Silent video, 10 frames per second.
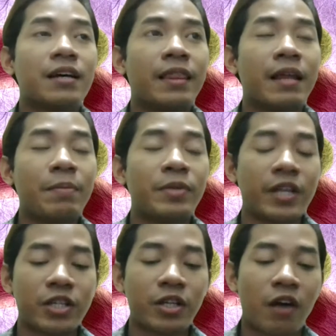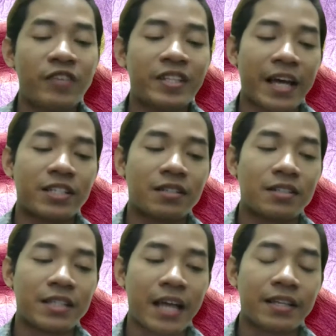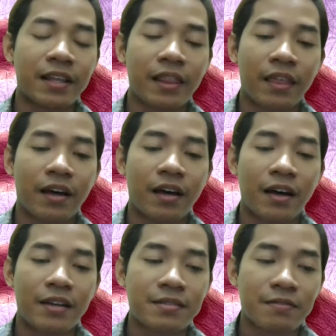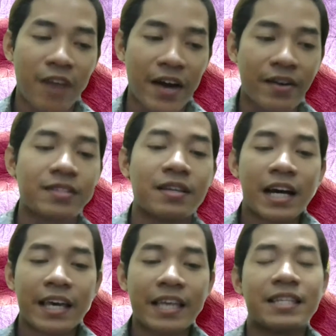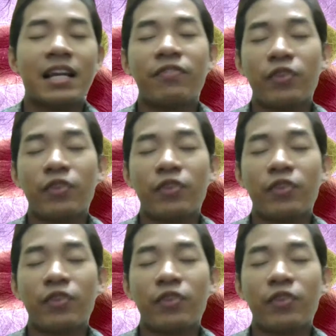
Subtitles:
limitation of detecting the virus is enough.